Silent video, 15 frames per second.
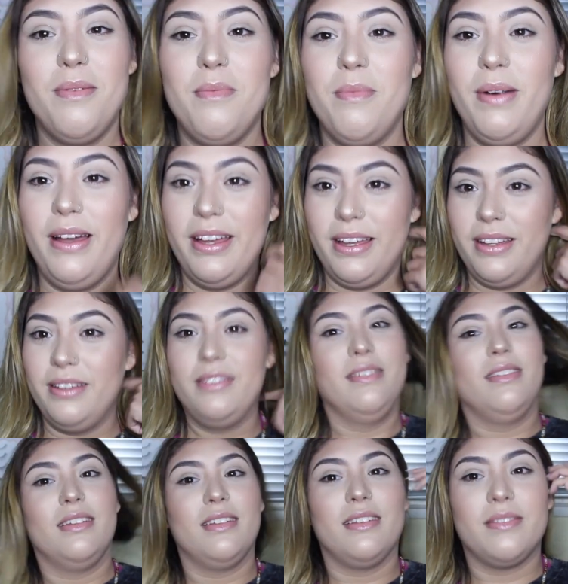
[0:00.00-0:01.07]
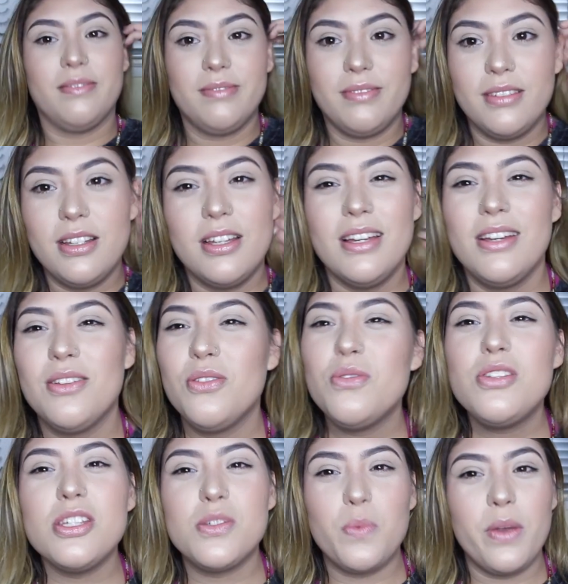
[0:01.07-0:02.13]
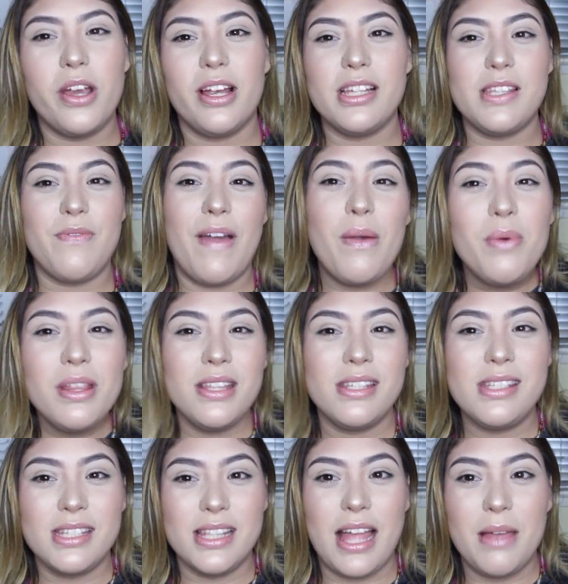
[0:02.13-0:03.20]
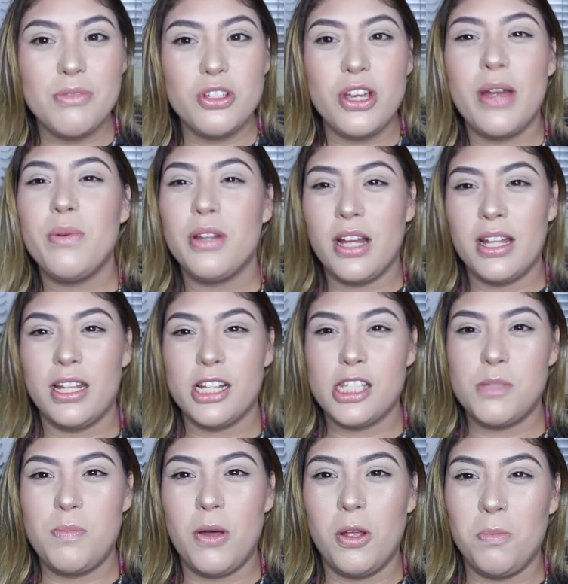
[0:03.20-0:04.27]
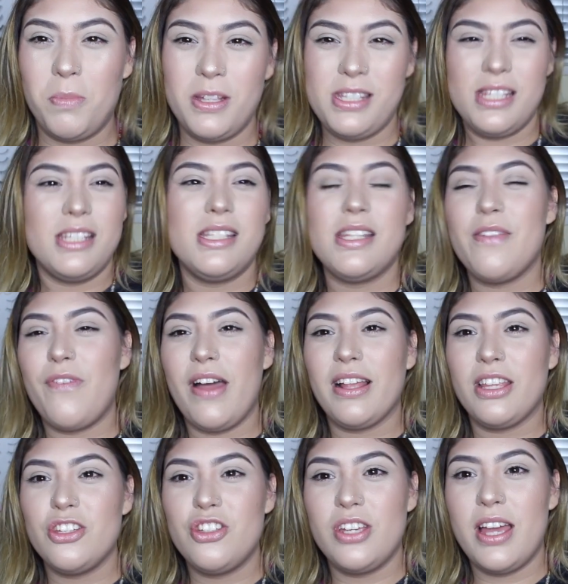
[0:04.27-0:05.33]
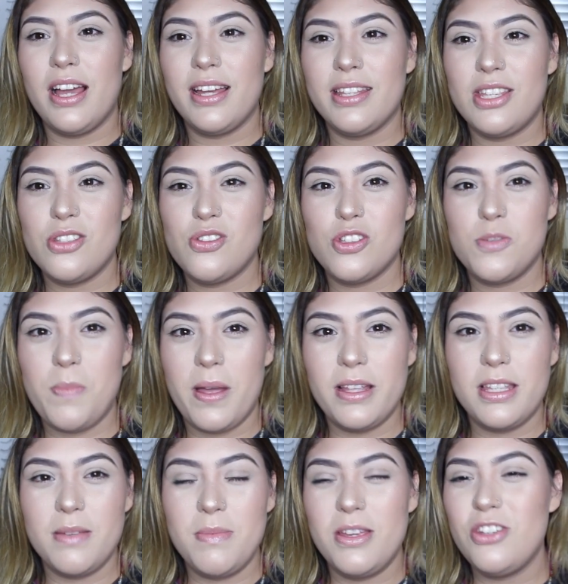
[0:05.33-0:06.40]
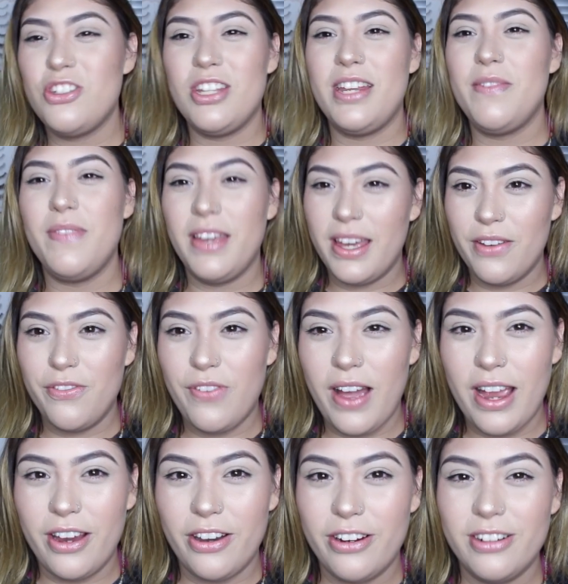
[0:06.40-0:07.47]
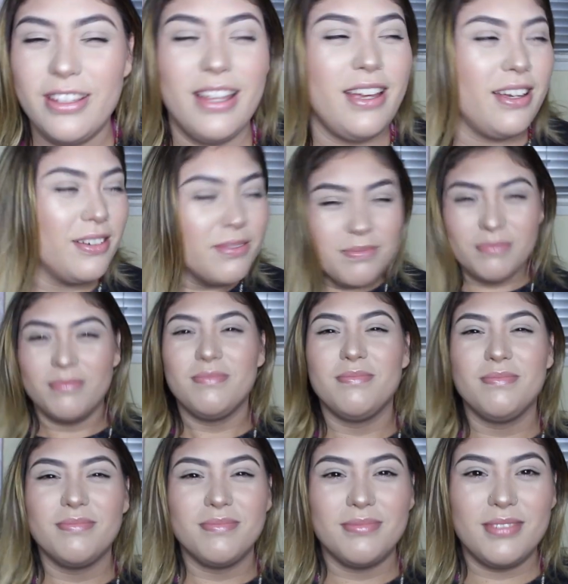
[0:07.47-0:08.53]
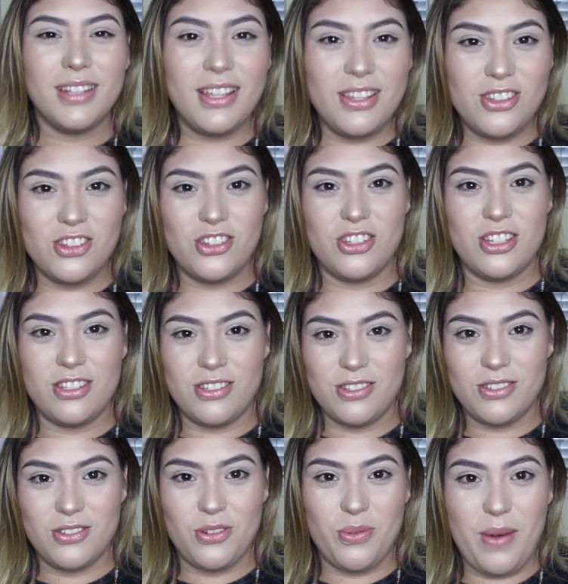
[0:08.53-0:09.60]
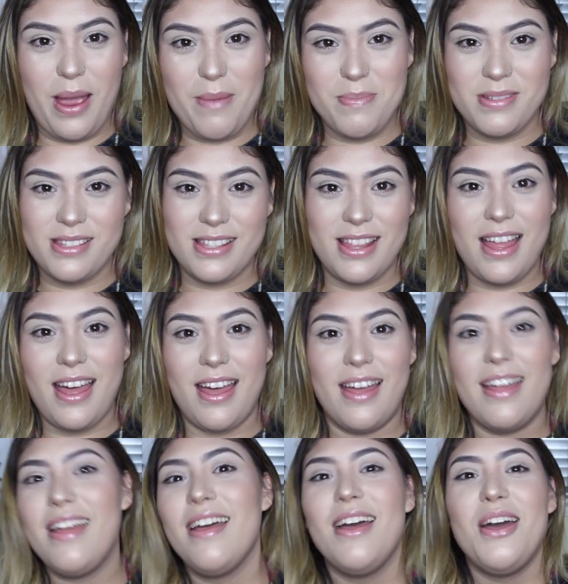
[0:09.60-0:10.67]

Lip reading: But which is weird, because if I would have slapped her, I would have got expelled. But since the fact that she had got disrespected me, she didn't even get fired. Like, what kind of crap is that?